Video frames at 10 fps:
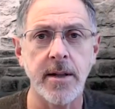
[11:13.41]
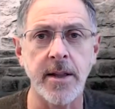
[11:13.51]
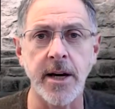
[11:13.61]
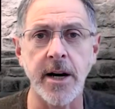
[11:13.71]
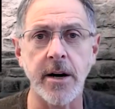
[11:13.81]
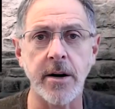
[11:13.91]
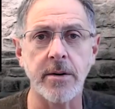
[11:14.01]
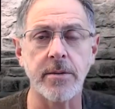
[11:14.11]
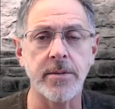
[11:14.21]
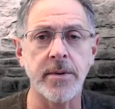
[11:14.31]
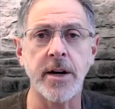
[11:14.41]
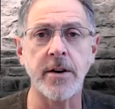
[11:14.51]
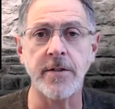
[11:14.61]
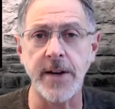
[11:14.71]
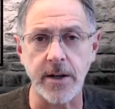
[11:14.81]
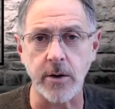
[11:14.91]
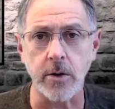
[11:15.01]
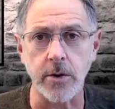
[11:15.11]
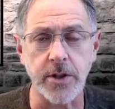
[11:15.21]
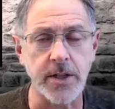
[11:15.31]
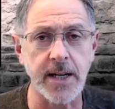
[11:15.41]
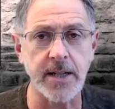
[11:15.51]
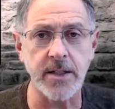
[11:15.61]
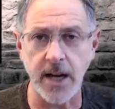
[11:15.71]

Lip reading: their vehicle skids